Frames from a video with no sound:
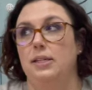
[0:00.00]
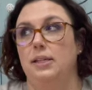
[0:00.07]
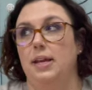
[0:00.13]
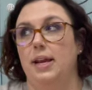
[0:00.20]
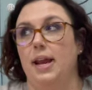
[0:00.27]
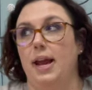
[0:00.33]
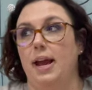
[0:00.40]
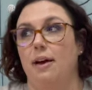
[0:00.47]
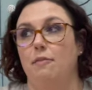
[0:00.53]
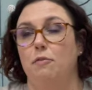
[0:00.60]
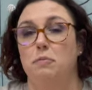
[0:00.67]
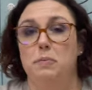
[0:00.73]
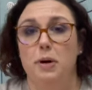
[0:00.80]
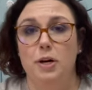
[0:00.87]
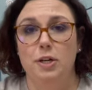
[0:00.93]
they have
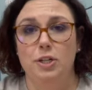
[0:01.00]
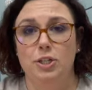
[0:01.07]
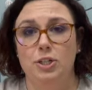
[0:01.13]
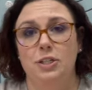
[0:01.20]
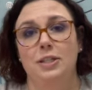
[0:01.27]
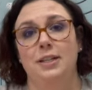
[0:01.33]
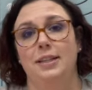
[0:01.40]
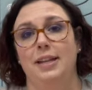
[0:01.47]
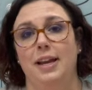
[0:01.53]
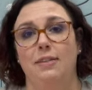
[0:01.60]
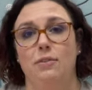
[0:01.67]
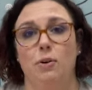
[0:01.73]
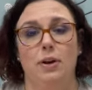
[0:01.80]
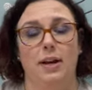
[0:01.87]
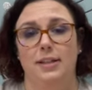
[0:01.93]
merch. They
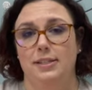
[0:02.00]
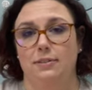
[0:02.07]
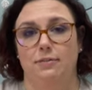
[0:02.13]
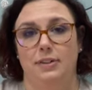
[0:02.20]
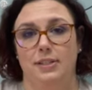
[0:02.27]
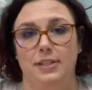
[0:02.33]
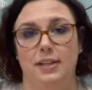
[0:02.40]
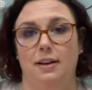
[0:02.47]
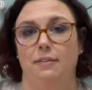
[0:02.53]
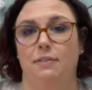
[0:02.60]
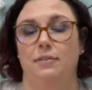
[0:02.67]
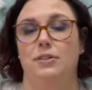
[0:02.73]
have all kinds of fun stuff.